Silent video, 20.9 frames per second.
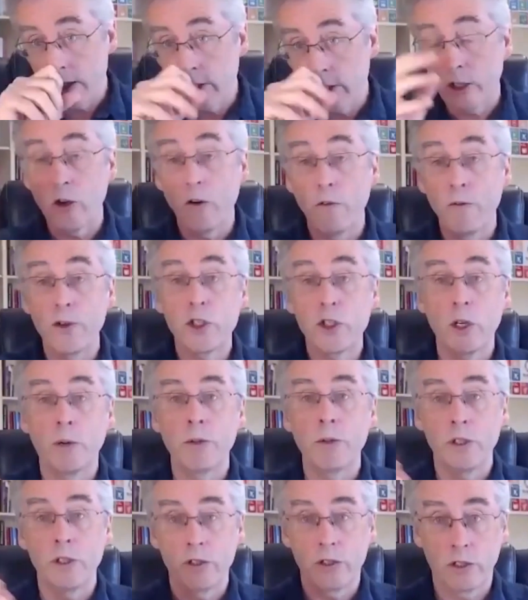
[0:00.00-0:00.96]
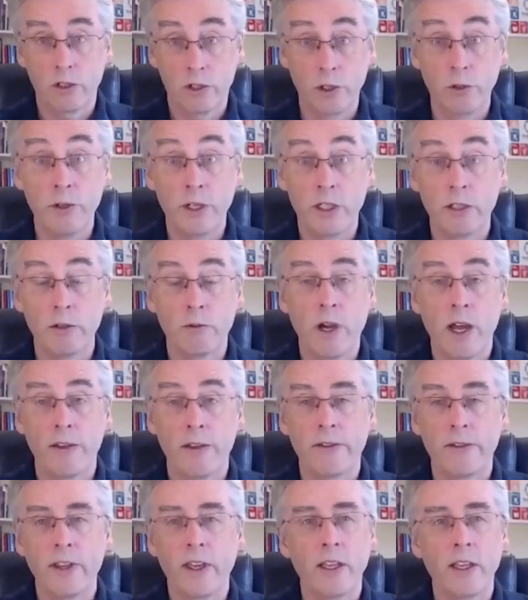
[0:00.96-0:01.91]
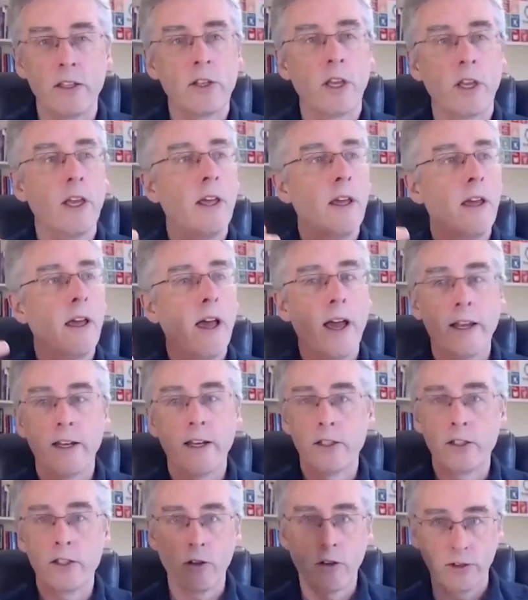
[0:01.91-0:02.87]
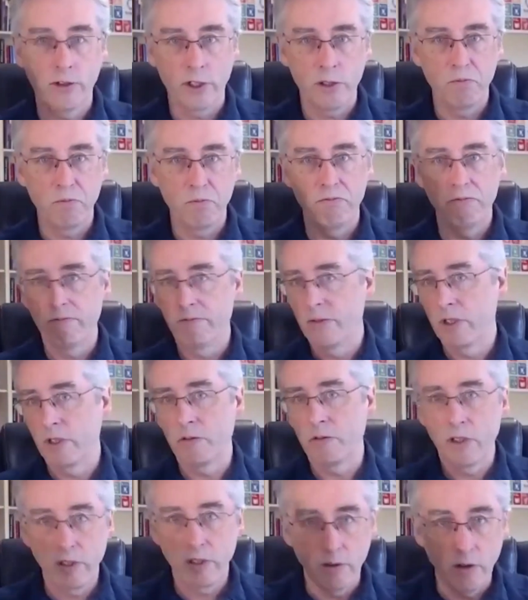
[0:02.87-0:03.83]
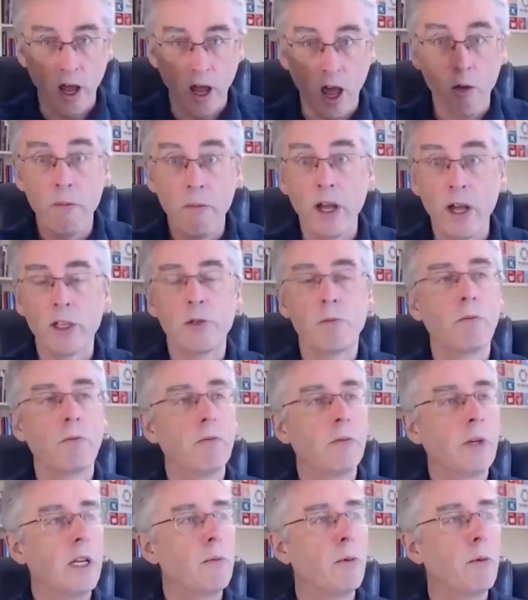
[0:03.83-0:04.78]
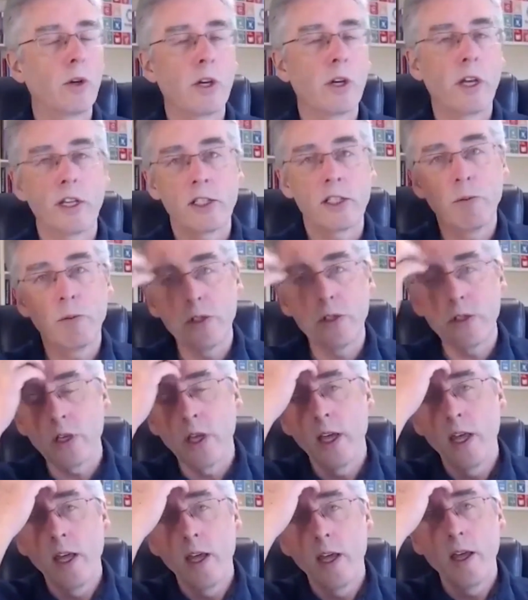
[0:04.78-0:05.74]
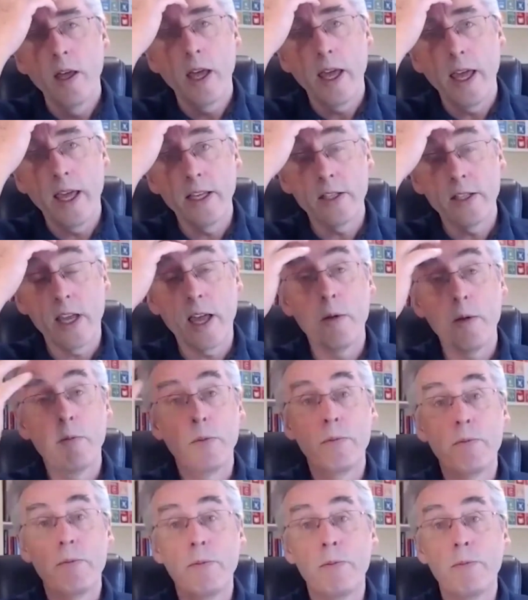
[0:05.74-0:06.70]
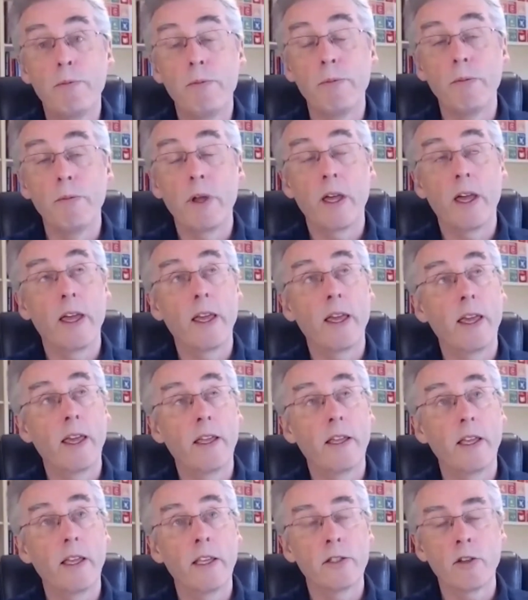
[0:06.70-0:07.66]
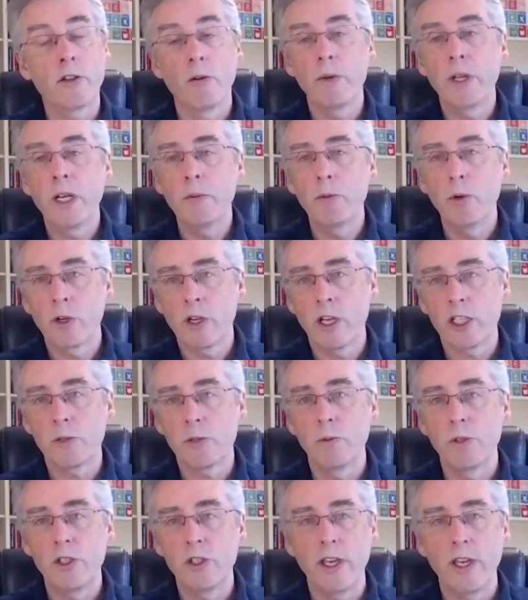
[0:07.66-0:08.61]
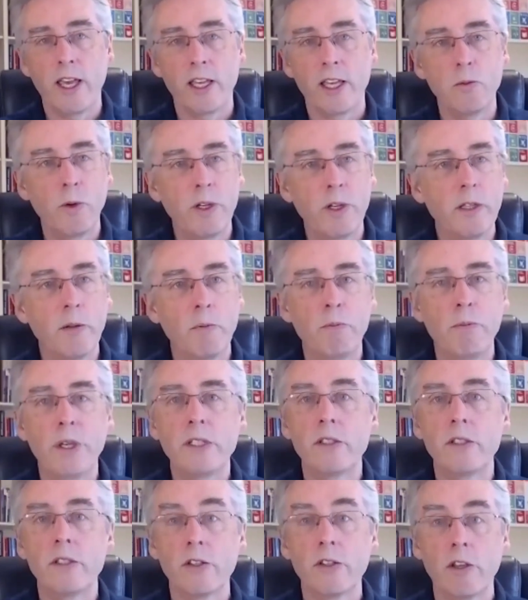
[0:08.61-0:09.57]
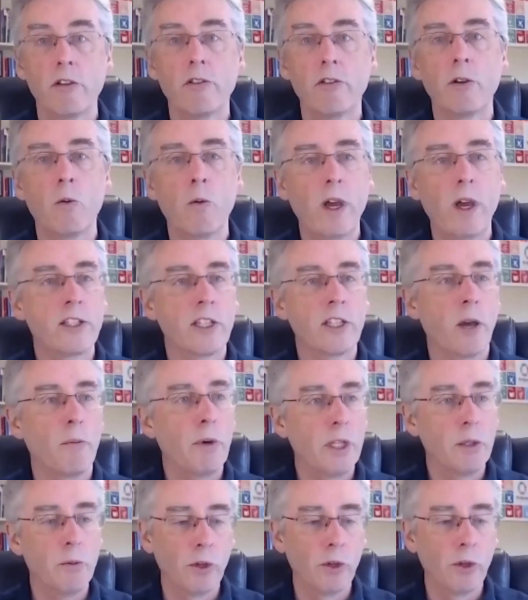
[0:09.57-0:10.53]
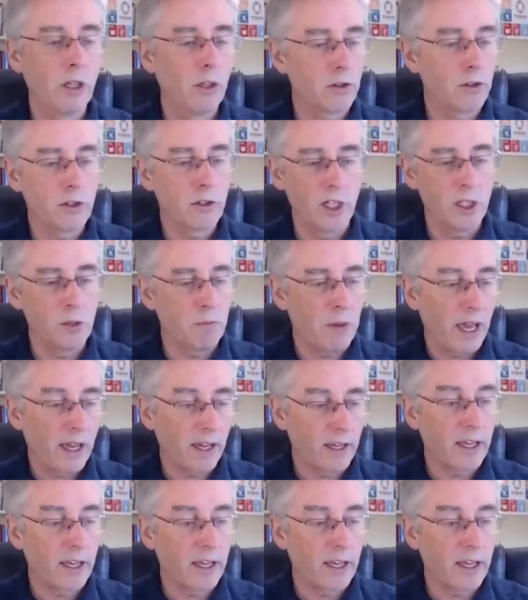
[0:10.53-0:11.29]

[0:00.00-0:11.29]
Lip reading: the coffee shop that's doing the right things and has got this, many more customers. It's got many more customers, yes. When the business owner wakes up in the morning, looks at his bank